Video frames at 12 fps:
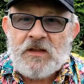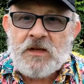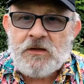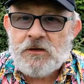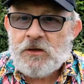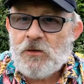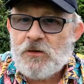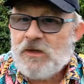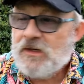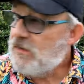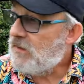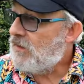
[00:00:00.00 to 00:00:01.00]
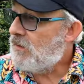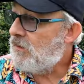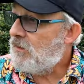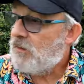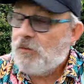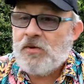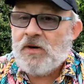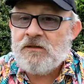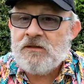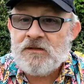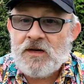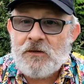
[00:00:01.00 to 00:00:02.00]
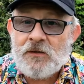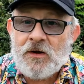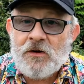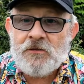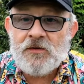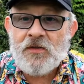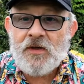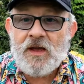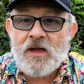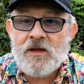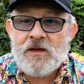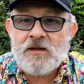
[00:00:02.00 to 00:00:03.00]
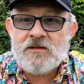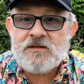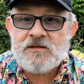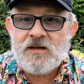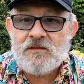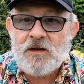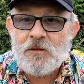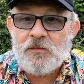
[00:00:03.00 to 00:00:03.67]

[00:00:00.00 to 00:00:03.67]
Now, you can go on the practice area over there and set